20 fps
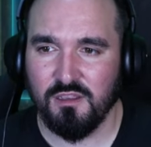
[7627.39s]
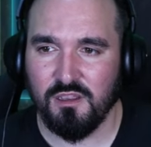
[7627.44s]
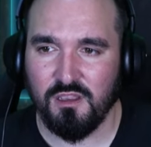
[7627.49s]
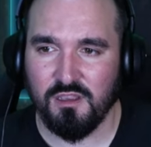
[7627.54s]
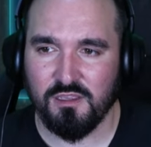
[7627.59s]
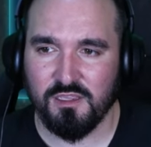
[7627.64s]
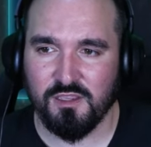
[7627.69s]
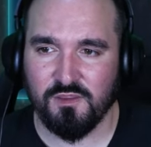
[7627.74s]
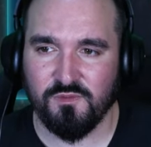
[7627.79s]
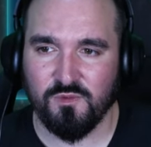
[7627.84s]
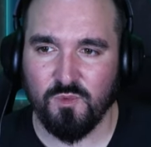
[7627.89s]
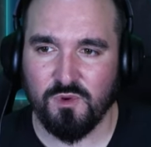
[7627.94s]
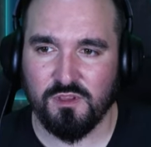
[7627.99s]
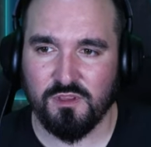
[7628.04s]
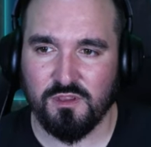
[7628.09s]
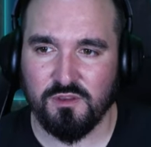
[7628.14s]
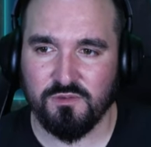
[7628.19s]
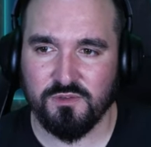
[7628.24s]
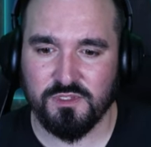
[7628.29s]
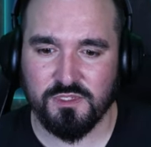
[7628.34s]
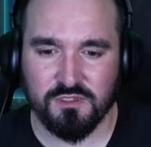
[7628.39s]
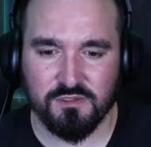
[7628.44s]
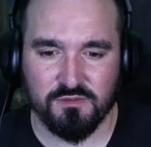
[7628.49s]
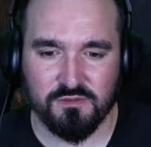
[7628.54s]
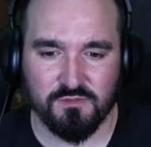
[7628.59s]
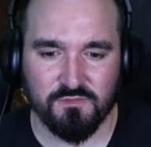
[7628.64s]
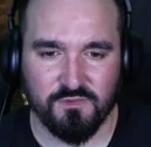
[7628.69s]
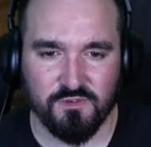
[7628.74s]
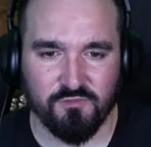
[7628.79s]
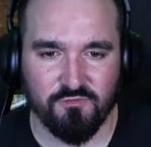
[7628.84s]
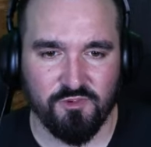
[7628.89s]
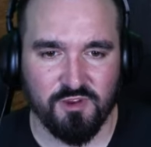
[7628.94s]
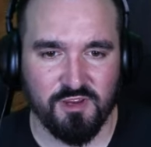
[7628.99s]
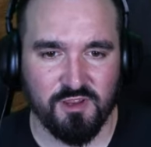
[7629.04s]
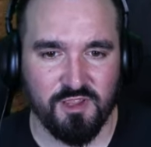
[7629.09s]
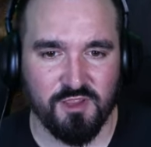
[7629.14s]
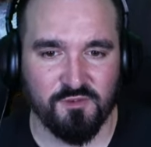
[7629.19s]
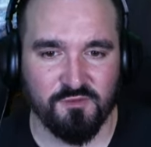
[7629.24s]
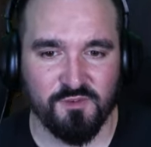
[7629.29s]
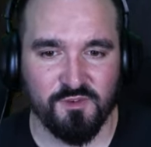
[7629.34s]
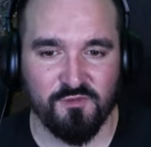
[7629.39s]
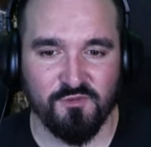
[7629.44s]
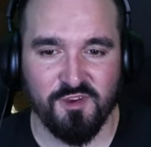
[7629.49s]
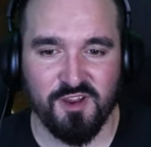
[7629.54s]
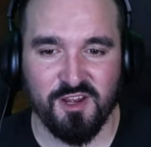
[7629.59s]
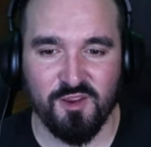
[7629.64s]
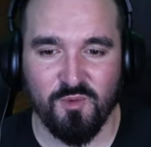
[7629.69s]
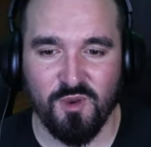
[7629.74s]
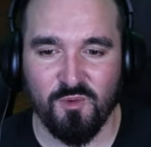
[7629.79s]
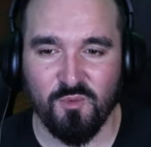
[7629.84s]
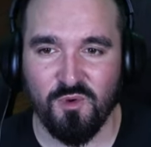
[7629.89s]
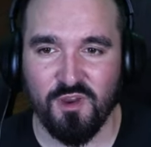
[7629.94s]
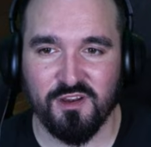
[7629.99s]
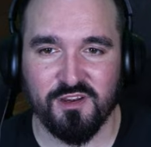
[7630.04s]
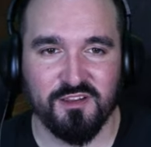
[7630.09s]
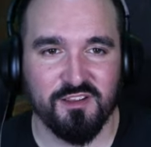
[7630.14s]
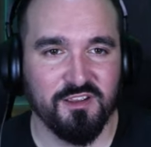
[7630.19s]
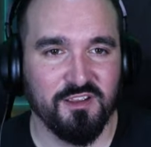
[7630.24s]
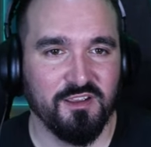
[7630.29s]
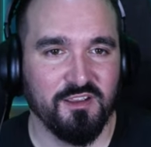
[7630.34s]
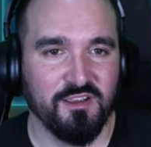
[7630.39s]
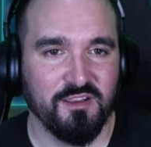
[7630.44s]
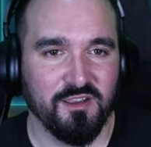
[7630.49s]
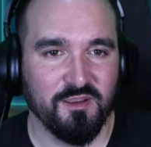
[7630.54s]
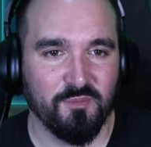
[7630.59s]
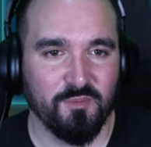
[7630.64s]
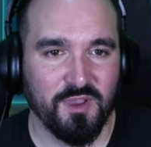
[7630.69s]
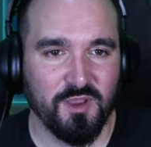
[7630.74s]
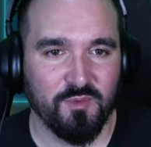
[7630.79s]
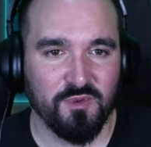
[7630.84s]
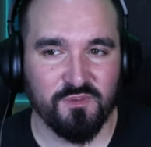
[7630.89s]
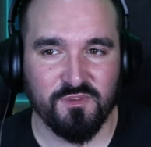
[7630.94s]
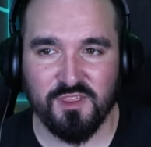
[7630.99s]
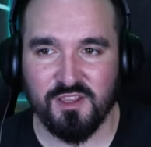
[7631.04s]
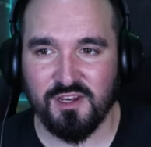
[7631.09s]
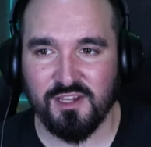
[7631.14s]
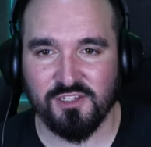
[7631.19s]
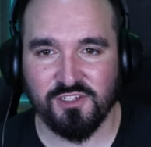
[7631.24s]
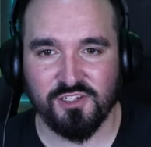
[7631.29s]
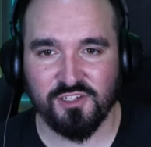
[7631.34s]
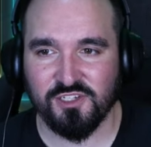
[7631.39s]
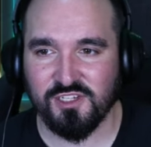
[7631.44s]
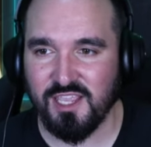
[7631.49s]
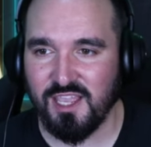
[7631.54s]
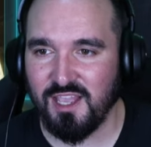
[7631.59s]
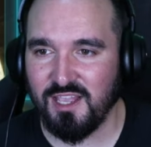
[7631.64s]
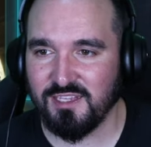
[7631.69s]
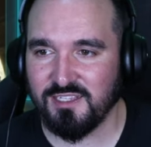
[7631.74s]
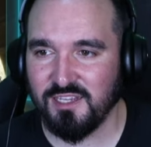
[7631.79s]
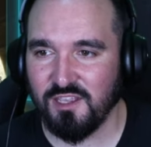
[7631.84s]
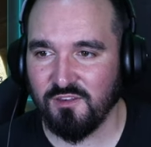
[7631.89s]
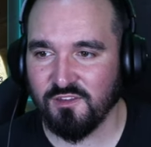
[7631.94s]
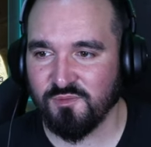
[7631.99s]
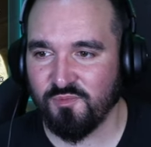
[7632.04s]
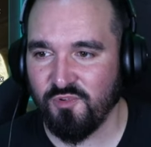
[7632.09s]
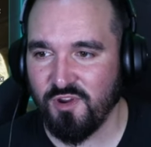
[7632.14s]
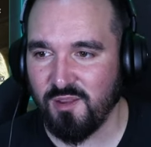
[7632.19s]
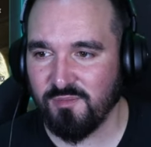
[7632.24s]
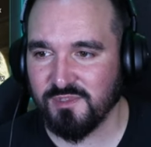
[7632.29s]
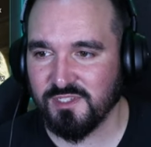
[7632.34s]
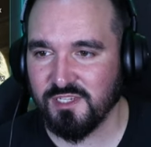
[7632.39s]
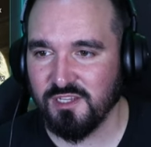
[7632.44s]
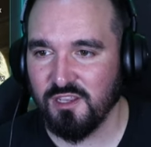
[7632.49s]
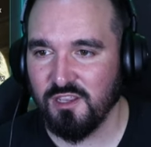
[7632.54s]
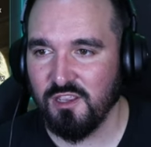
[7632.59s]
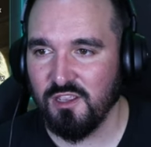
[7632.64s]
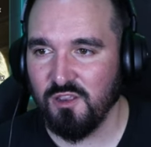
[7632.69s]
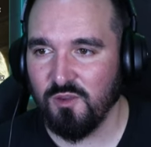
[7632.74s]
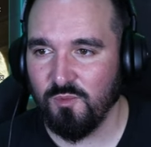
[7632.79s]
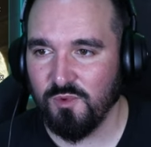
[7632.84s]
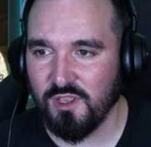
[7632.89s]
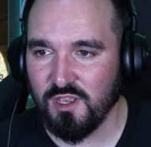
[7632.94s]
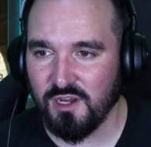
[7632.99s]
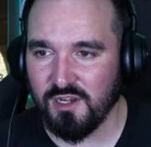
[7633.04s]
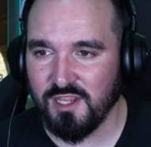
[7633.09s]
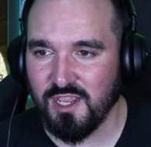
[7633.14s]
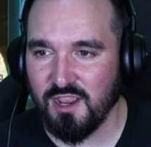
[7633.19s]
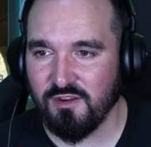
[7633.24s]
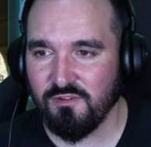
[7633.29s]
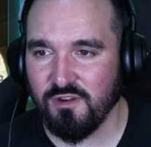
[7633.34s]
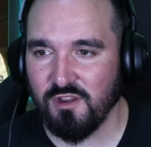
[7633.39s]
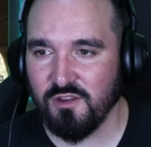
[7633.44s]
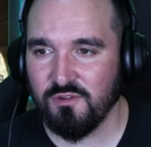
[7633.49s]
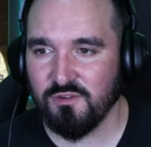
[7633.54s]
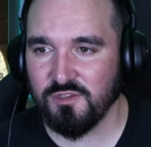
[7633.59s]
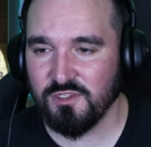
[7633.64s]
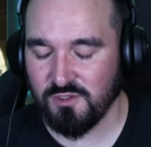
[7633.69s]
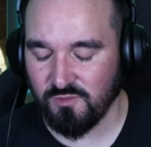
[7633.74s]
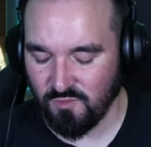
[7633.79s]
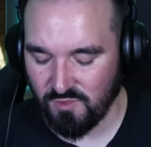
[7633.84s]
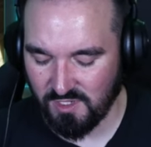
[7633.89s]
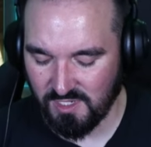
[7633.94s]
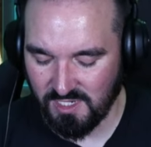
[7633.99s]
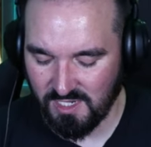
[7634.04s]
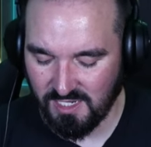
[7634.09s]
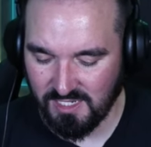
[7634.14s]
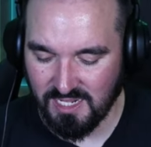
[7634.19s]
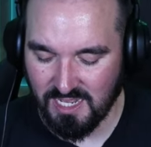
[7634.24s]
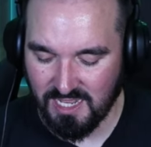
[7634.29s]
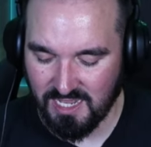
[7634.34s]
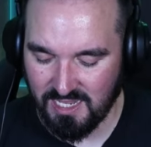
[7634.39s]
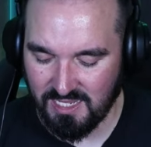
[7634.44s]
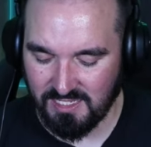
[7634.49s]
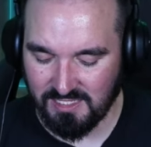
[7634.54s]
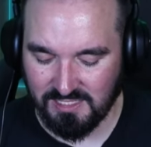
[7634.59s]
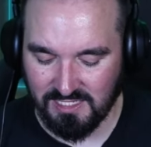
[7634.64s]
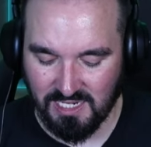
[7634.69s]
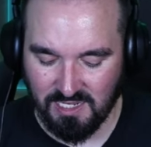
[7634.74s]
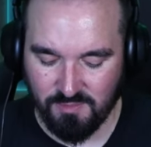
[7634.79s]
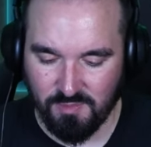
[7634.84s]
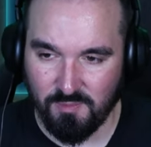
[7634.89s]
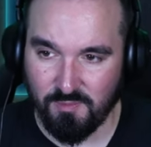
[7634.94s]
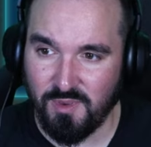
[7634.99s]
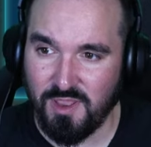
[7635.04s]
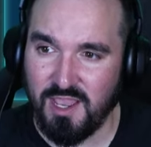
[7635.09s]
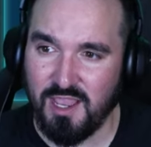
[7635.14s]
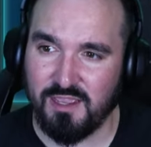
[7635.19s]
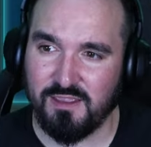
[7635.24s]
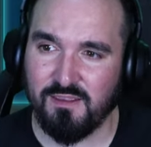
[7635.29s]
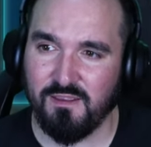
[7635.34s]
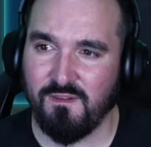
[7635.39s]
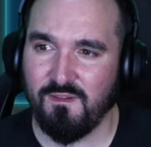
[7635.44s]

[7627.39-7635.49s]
I can give you one of those if you really if you really want one. But with. Then let's just get ourselves prepped. We got the arrows. We need a sleeping bag.